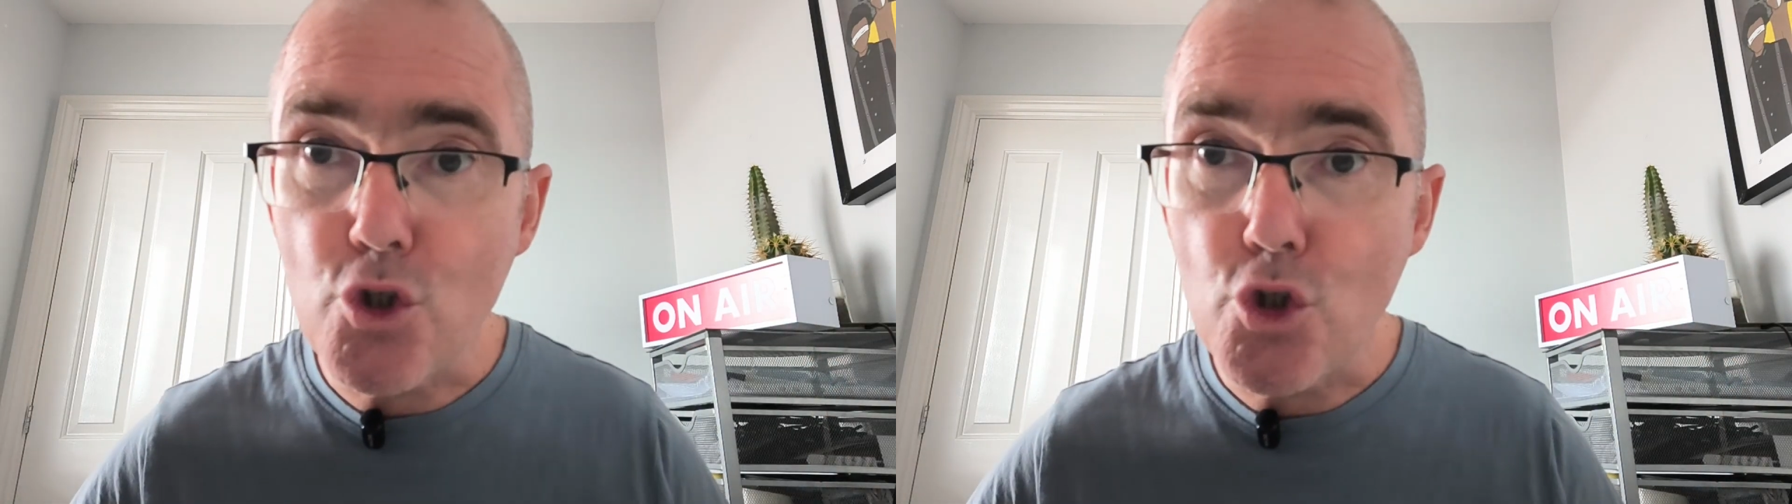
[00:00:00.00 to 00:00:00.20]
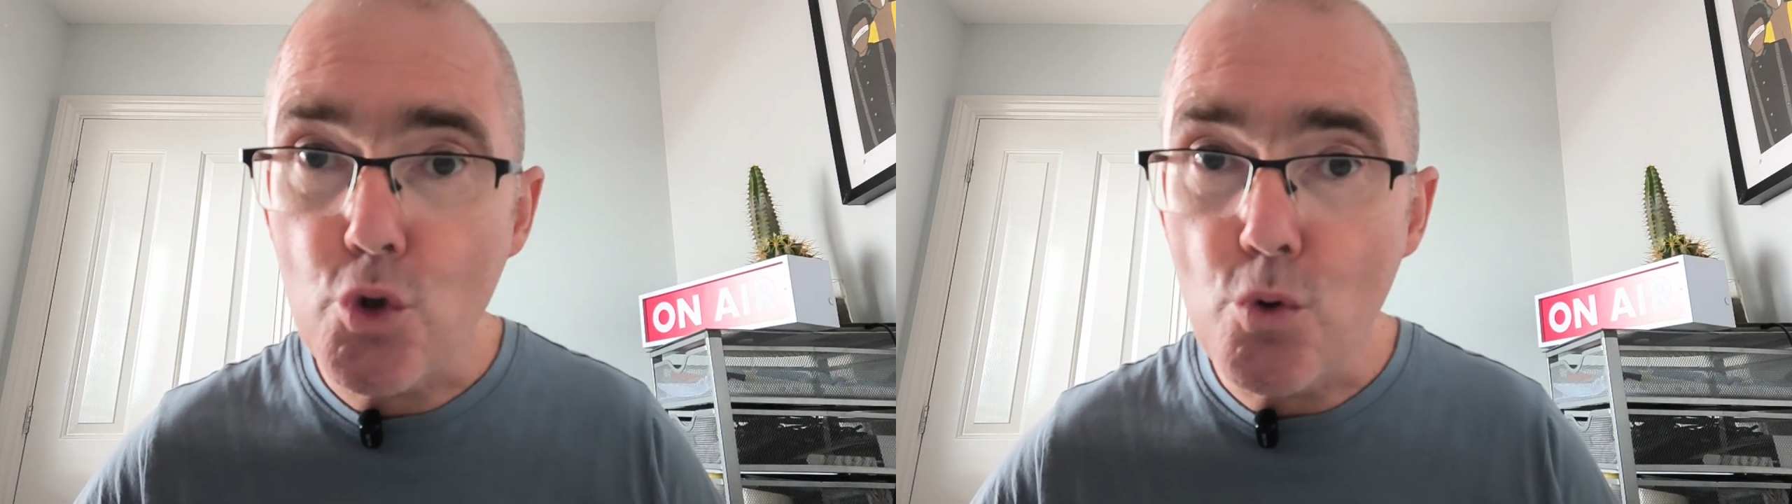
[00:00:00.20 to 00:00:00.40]

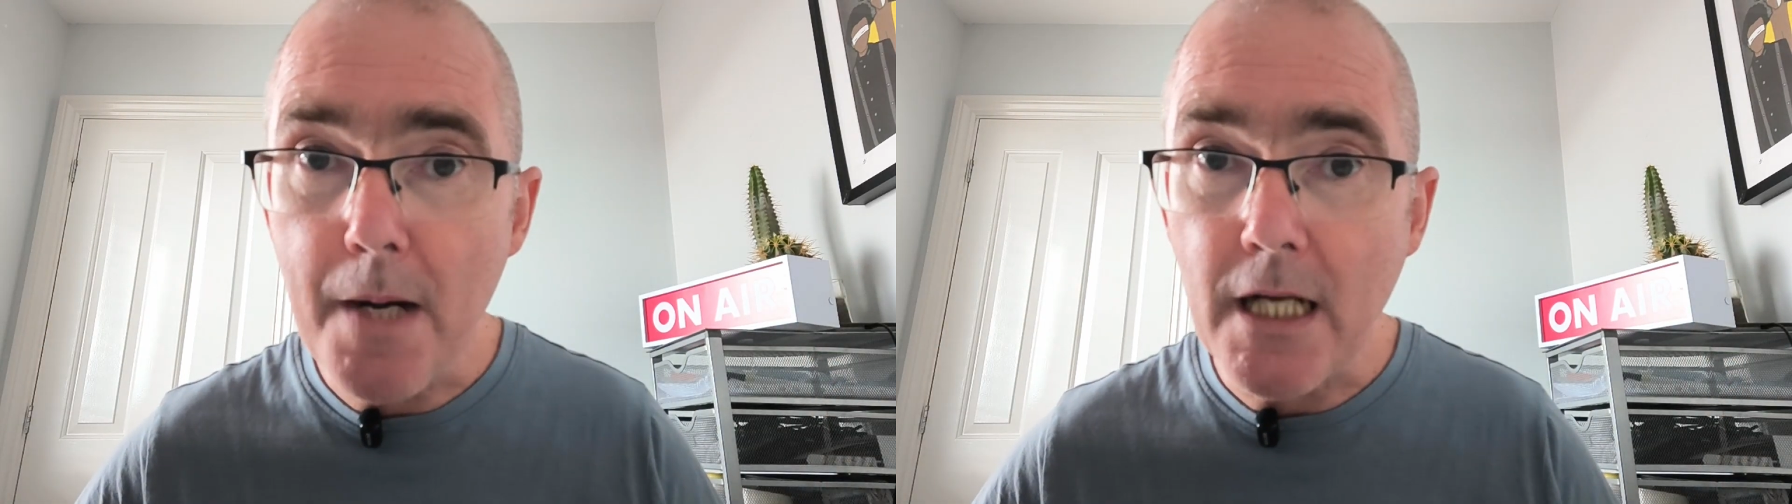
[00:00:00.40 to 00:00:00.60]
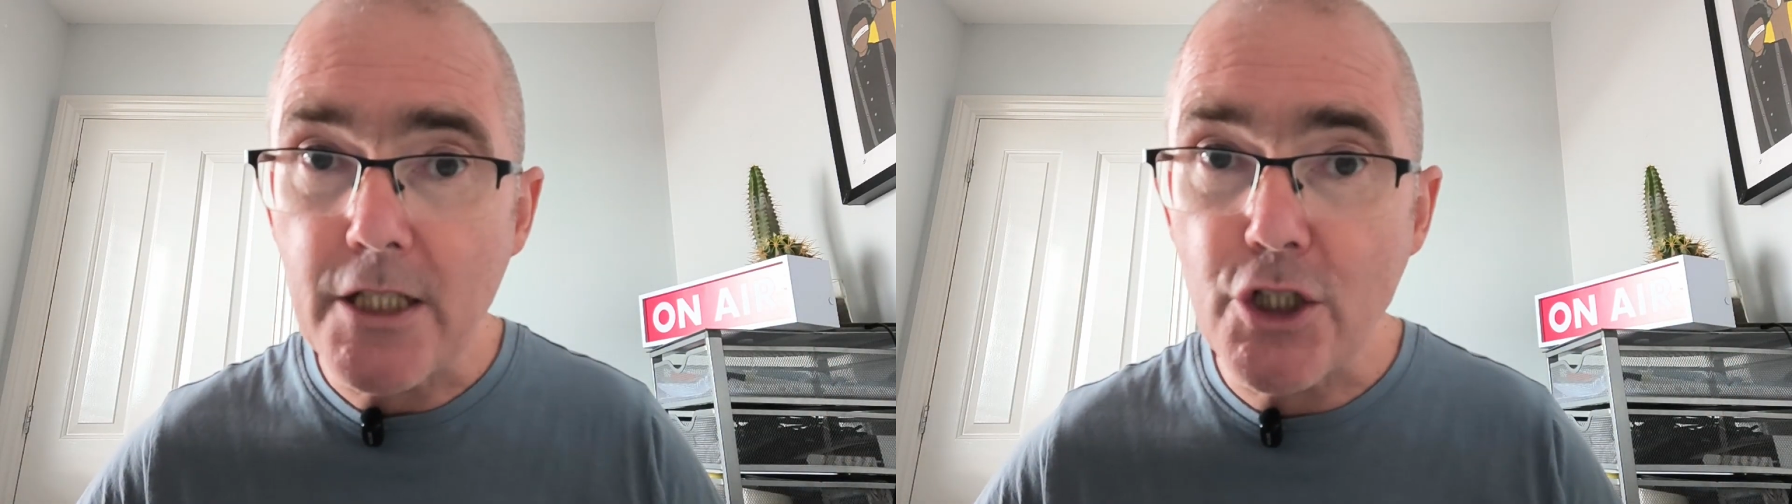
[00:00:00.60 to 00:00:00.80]
too
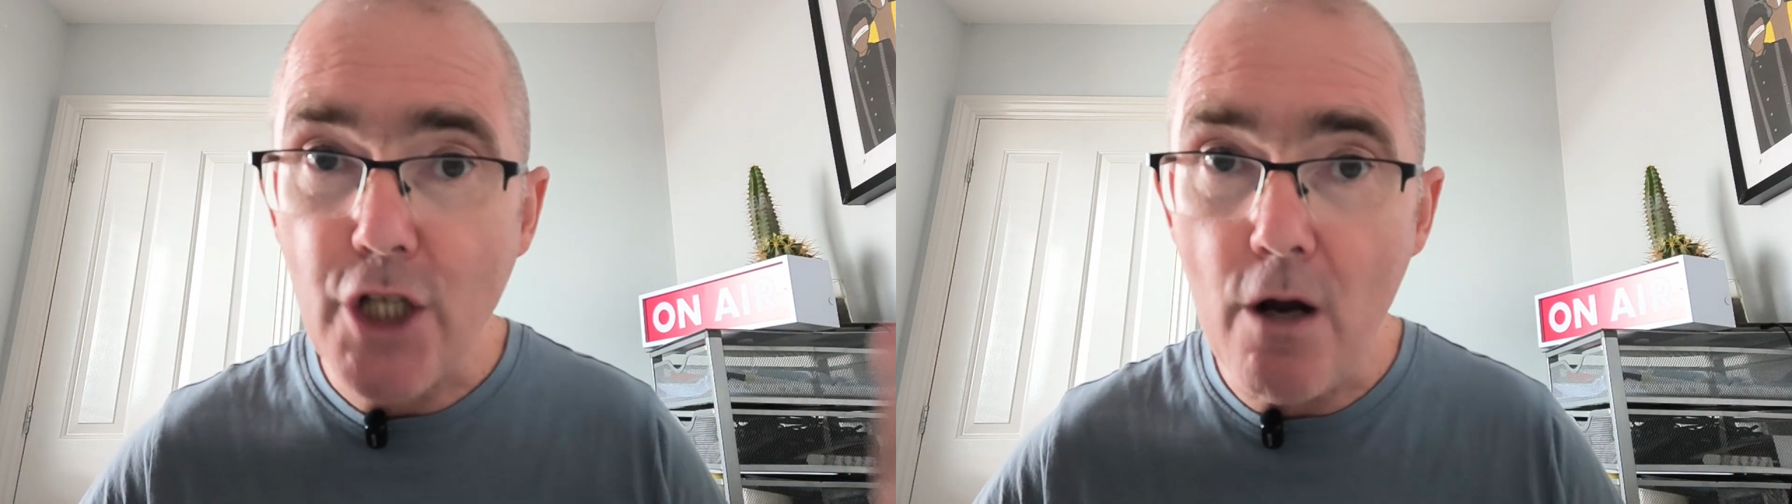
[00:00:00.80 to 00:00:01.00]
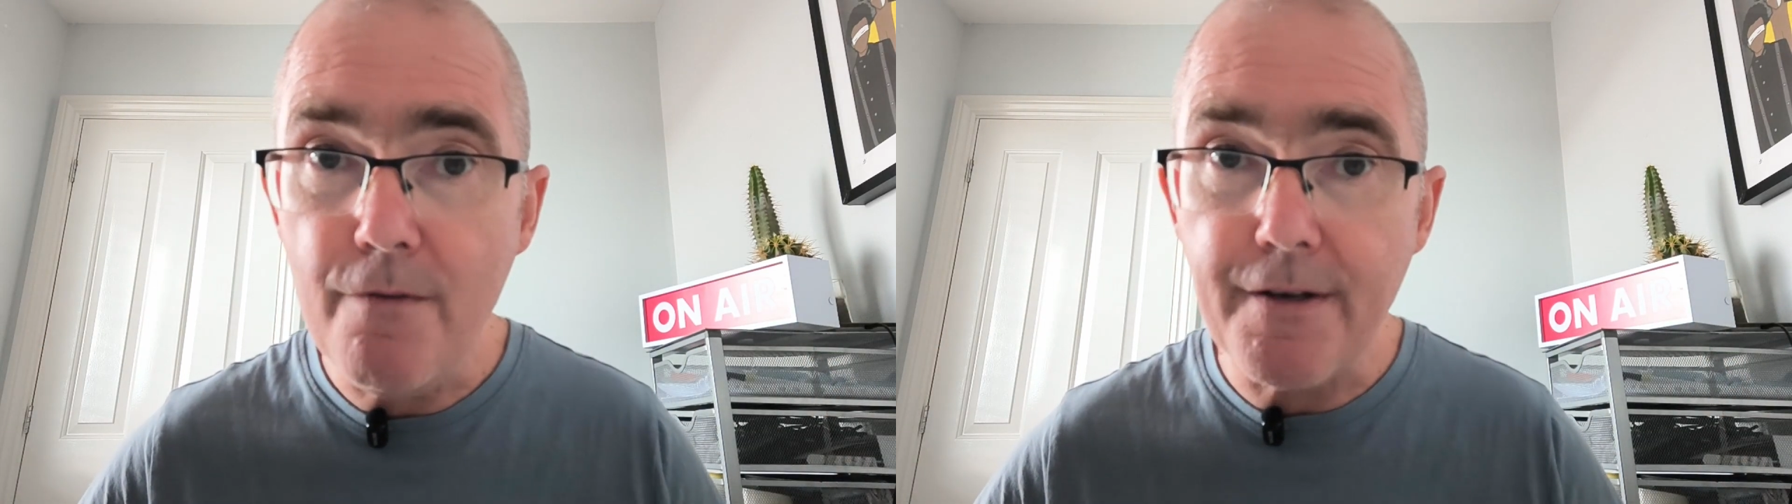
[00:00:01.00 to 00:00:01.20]

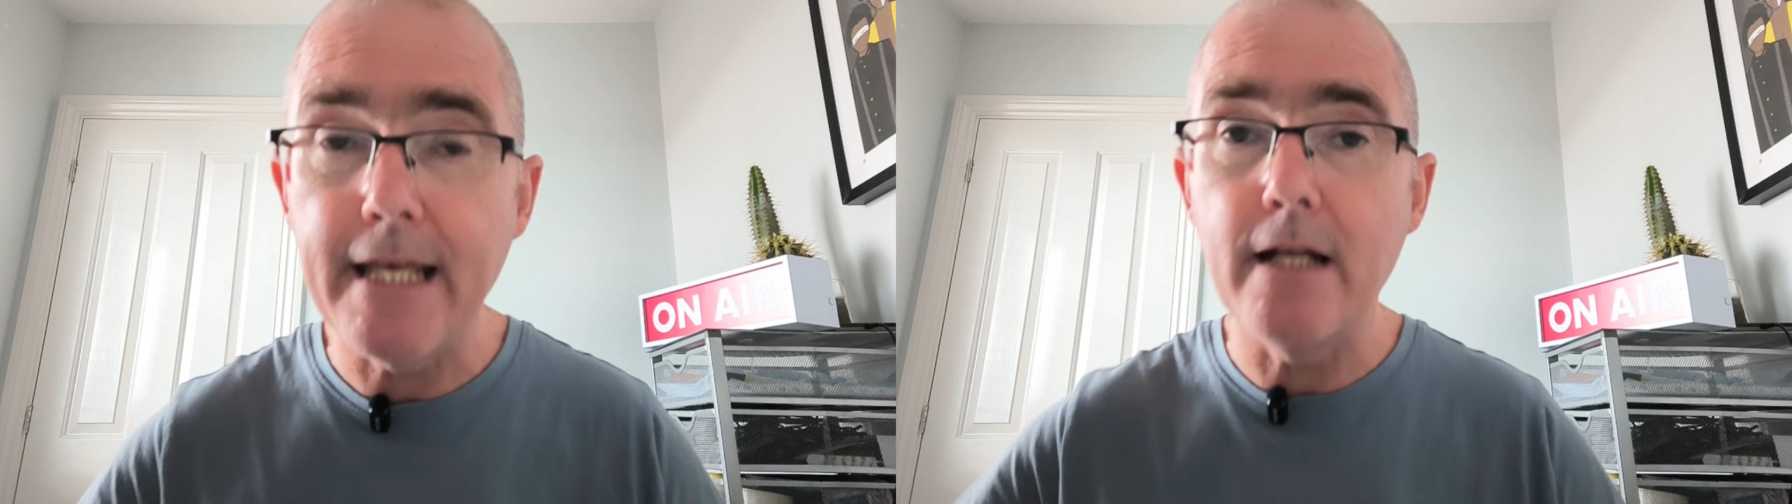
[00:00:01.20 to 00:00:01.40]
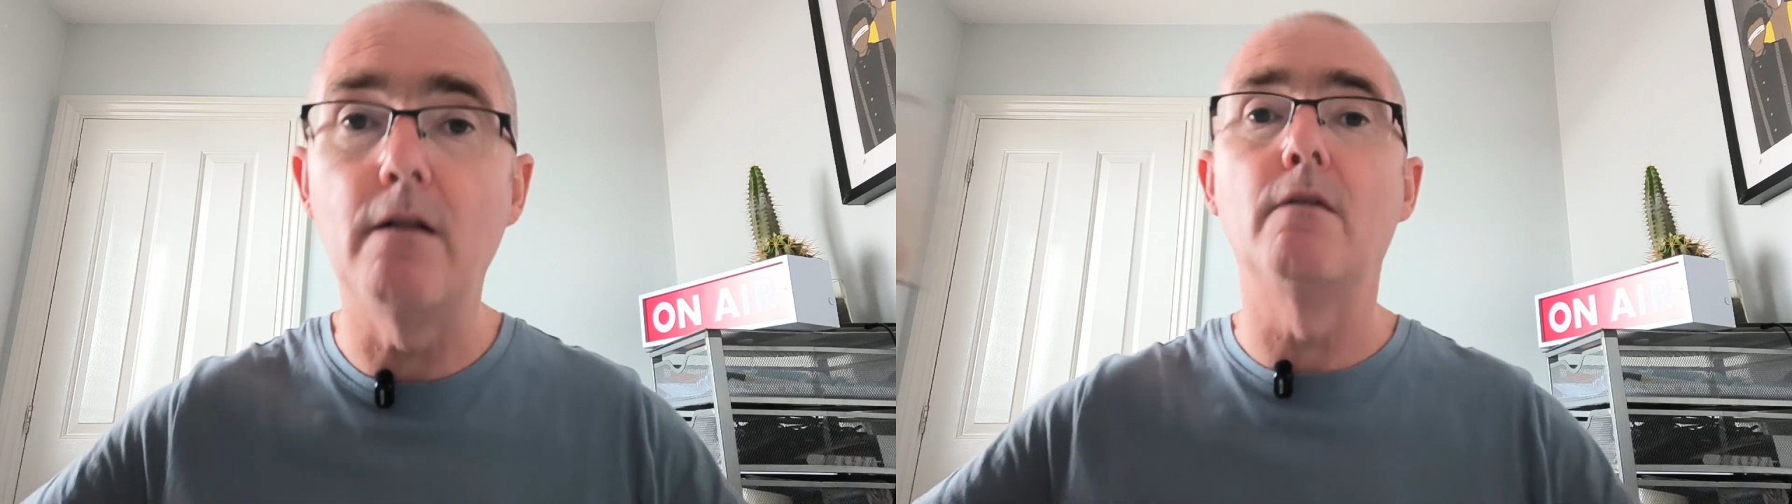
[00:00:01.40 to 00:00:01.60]
much
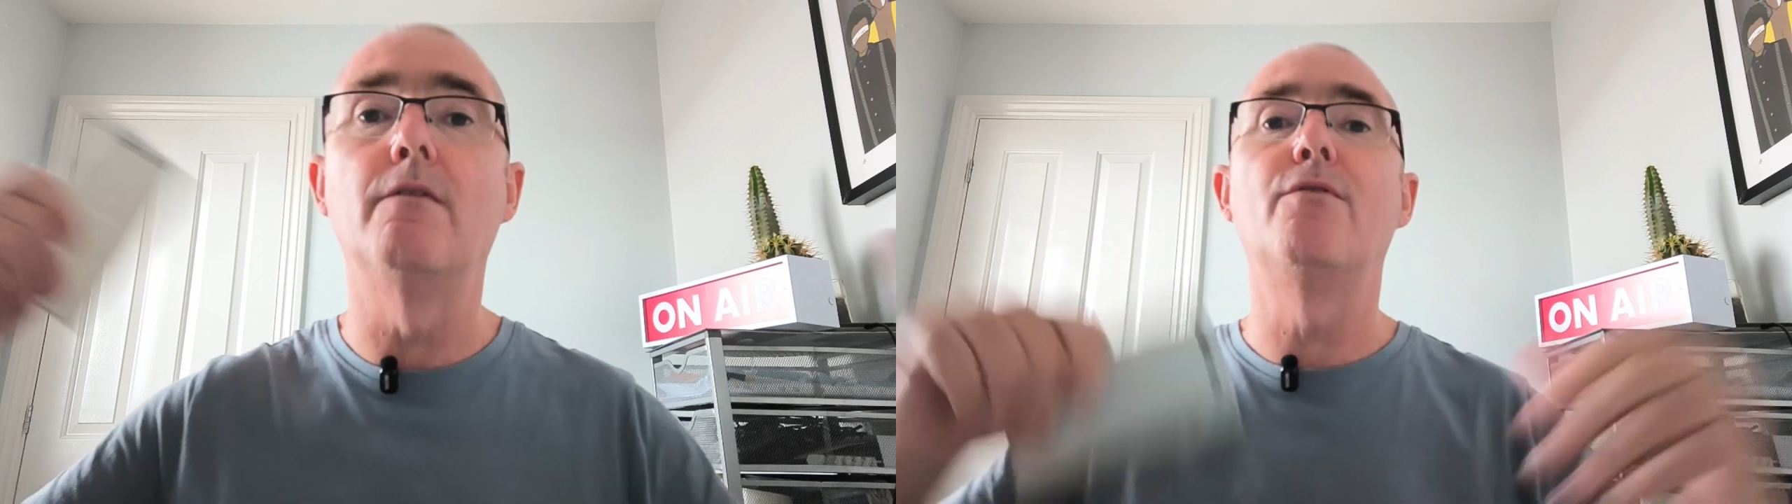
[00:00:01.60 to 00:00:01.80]
overkill